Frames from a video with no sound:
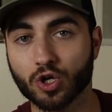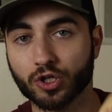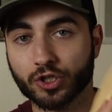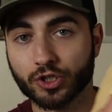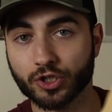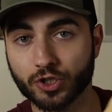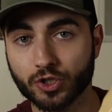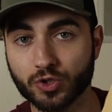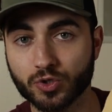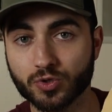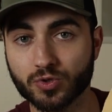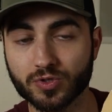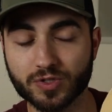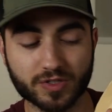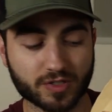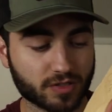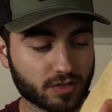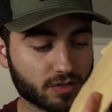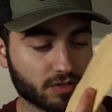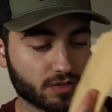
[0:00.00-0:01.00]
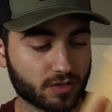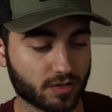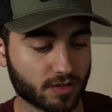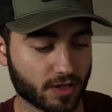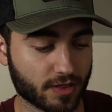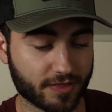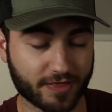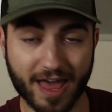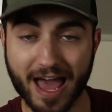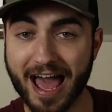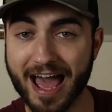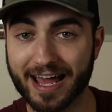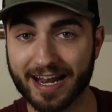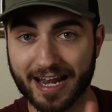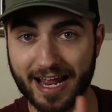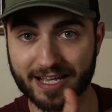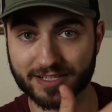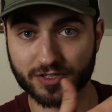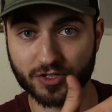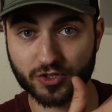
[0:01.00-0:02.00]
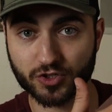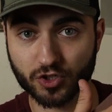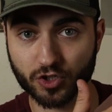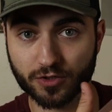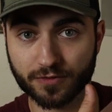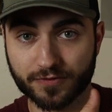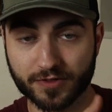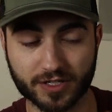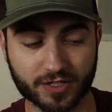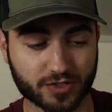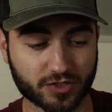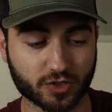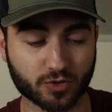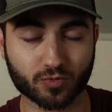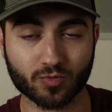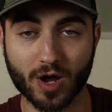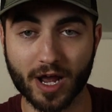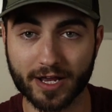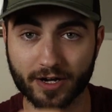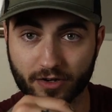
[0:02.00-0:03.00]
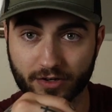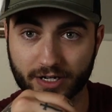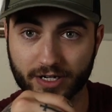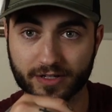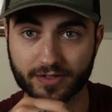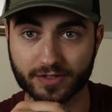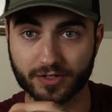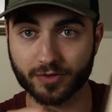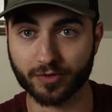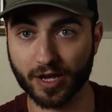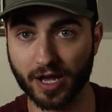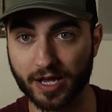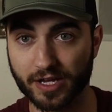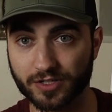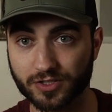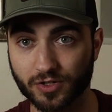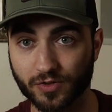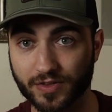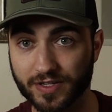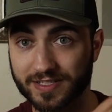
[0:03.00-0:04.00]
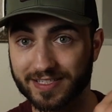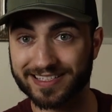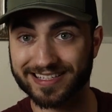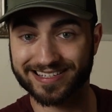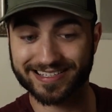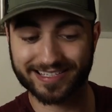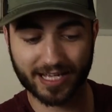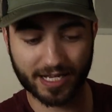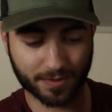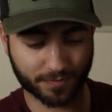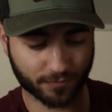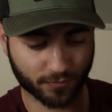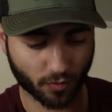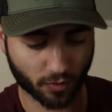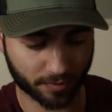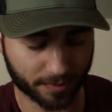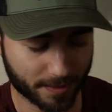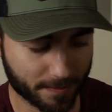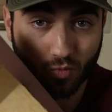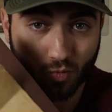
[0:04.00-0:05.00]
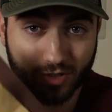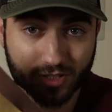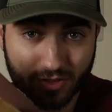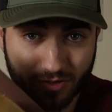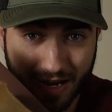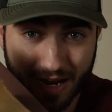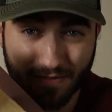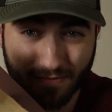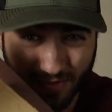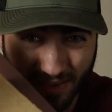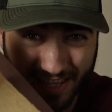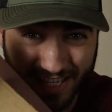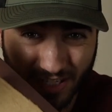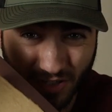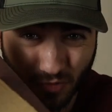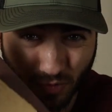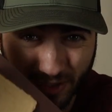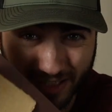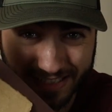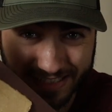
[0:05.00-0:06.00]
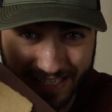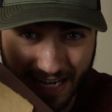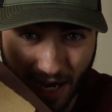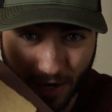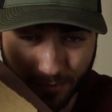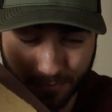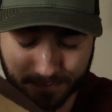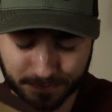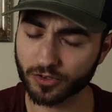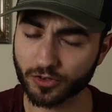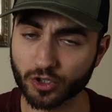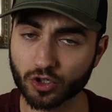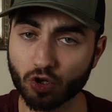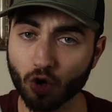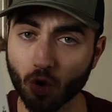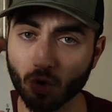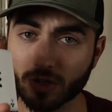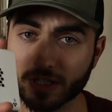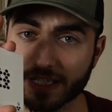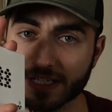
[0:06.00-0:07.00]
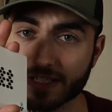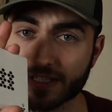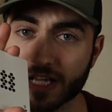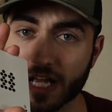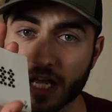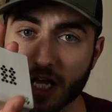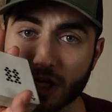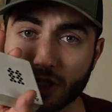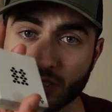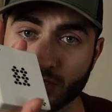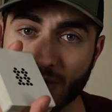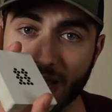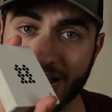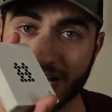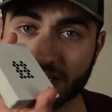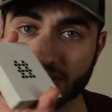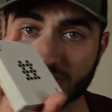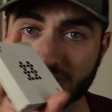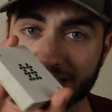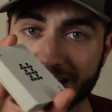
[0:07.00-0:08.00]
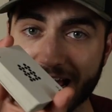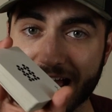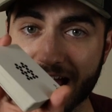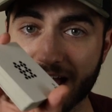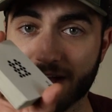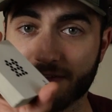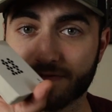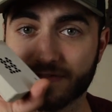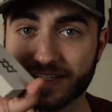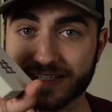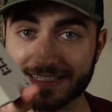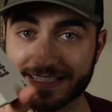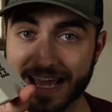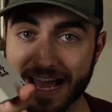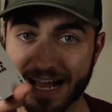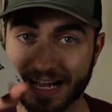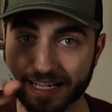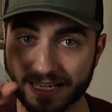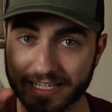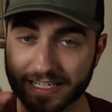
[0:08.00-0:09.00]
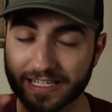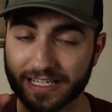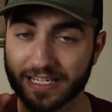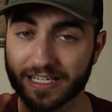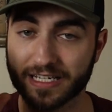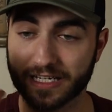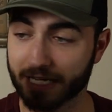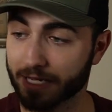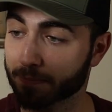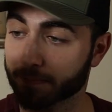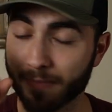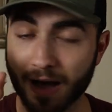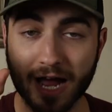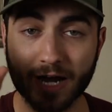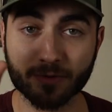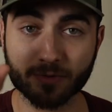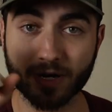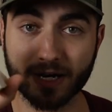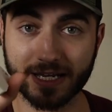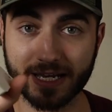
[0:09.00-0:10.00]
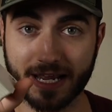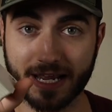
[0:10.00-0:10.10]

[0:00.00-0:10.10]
Use that as a surface to write on it, okay? So this is the setup for me. Once you have this written down, the goal is you actually have the deck in my right